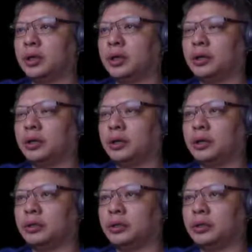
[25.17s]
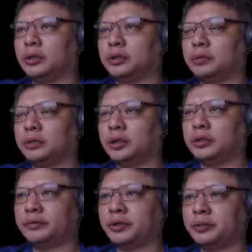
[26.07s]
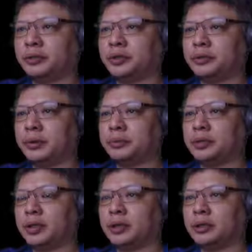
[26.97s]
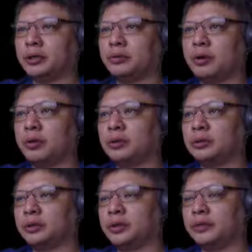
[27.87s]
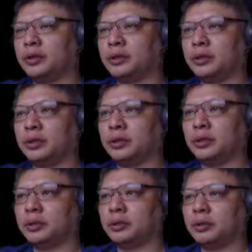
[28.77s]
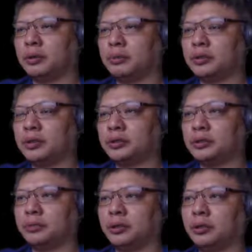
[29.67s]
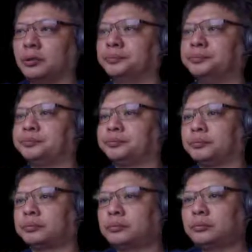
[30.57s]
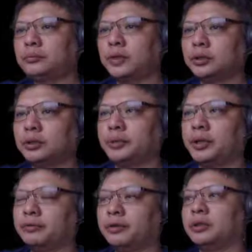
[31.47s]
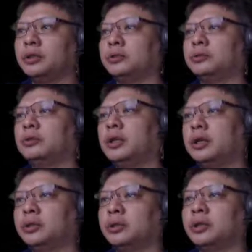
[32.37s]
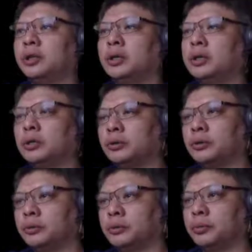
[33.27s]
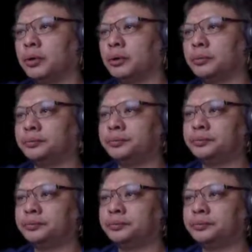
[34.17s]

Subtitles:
on the World Xiangqi Federation website. The URL is given in the comment section below. So without further ado, let us go into the bot.